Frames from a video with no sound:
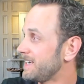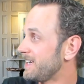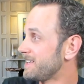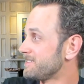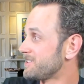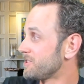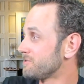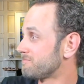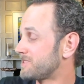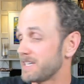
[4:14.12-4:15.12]
And
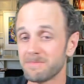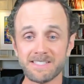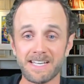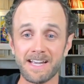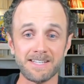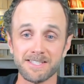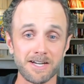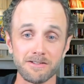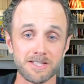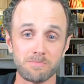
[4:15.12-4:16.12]
so Tim decided to
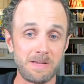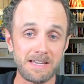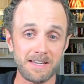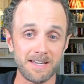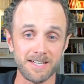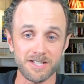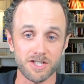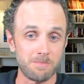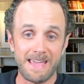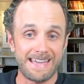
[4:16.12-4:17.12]
start speaking in a
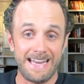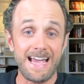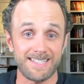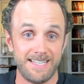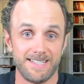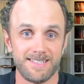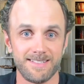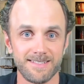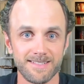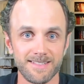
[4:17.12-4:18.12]
Jamaican accent.
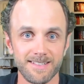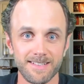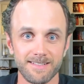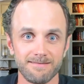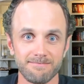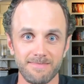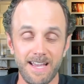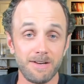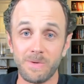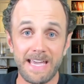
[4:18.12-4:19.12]

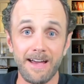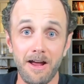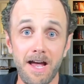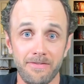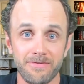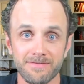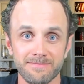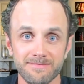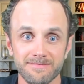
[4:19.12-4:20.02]
And we got off.